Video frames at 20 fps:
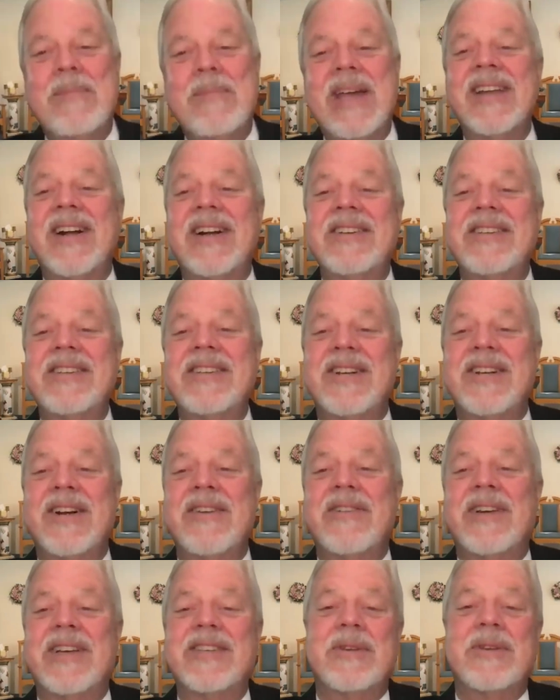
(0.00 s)
begin our
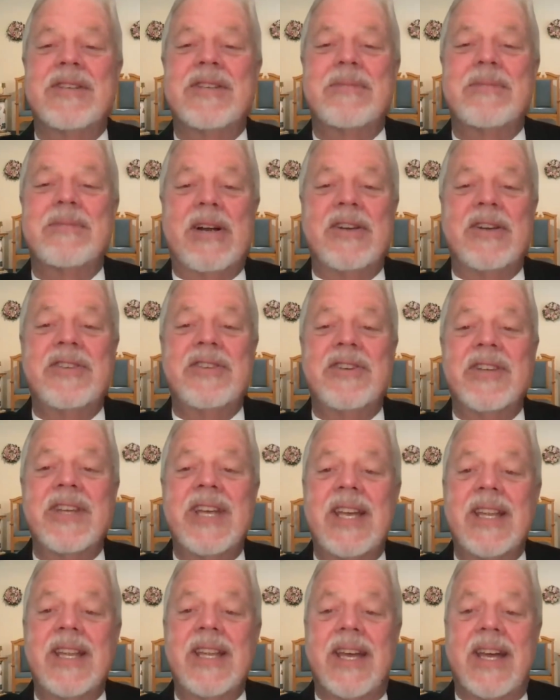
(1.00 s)
service with spiritual
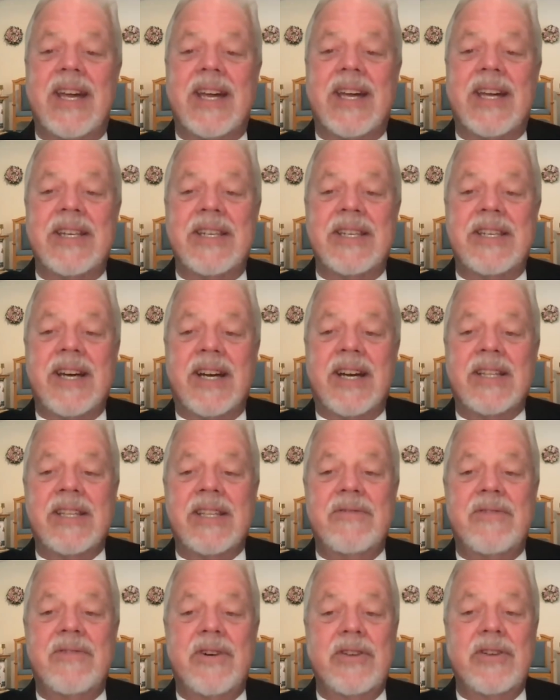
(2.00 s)
healing
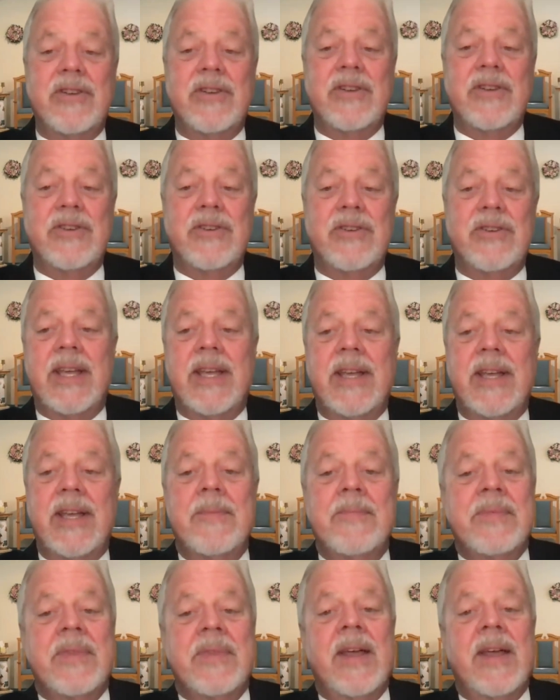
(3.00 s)
conducted virtually,
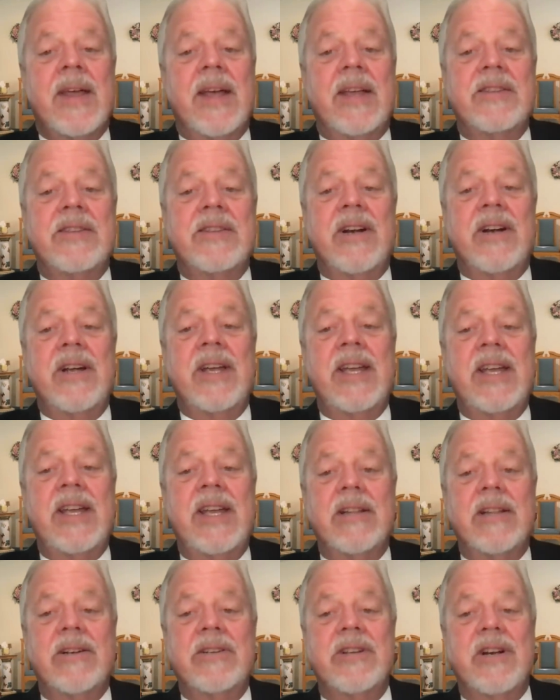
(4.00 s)
as our
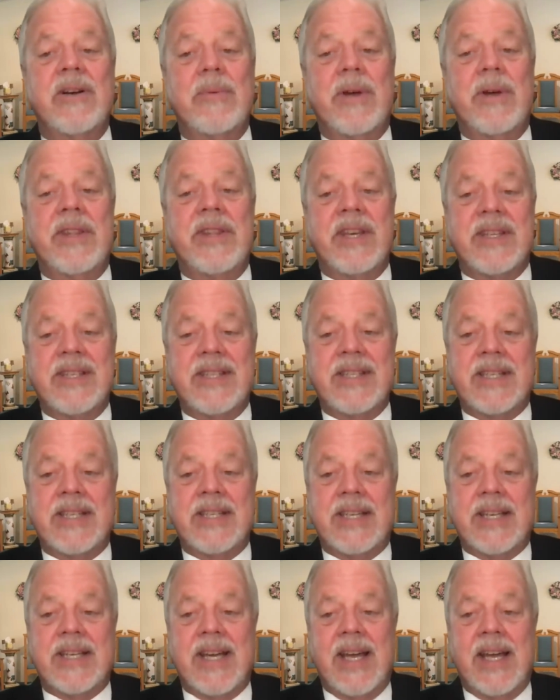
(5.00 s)
healers are with us
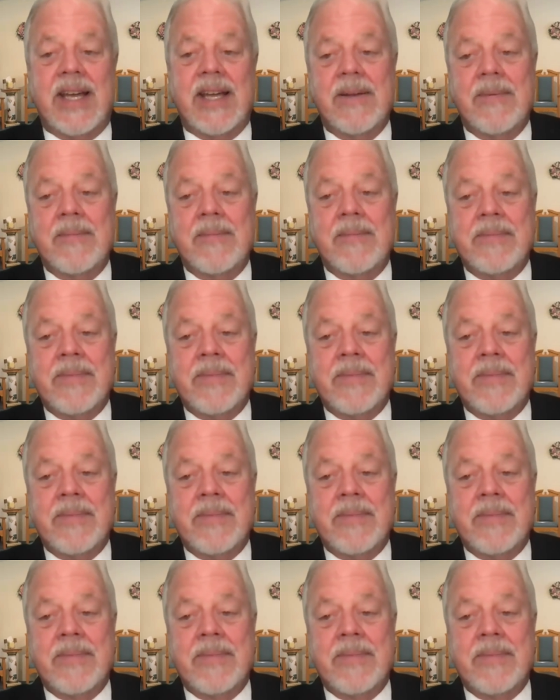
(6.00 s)
today.